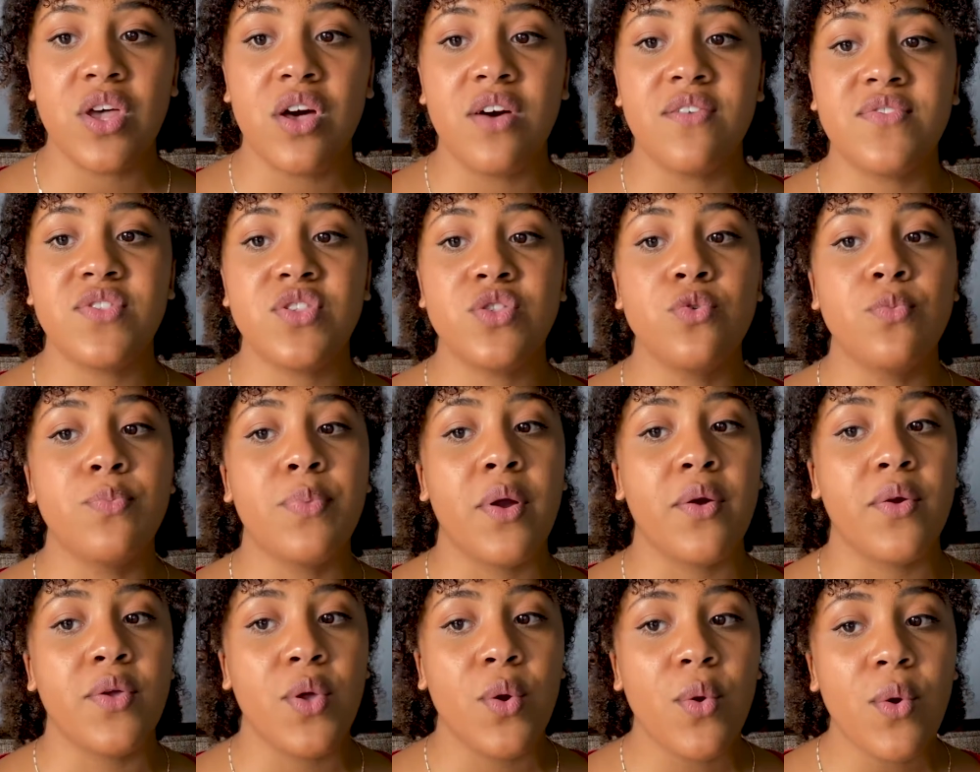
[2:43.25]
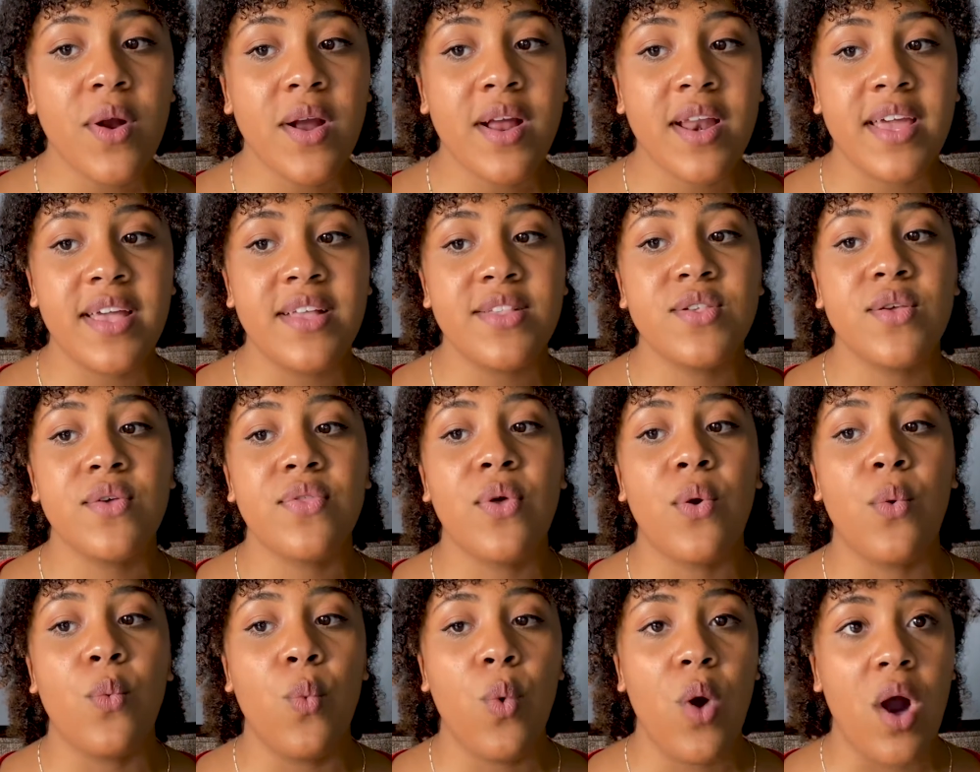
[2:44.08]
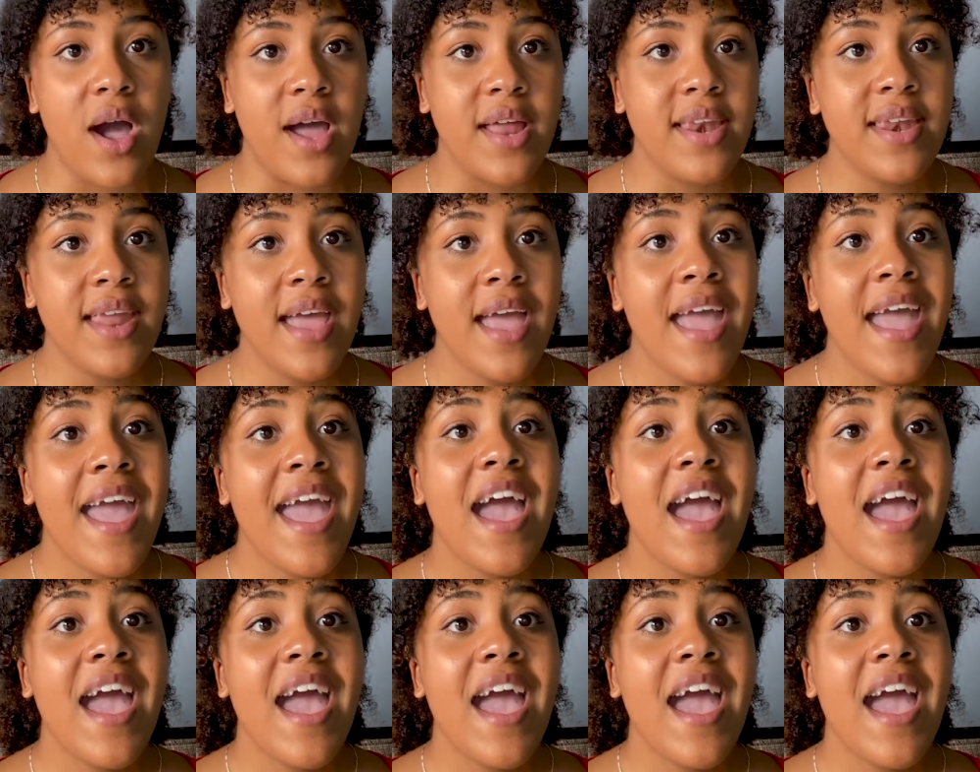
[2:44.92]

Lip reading: of superiority to the one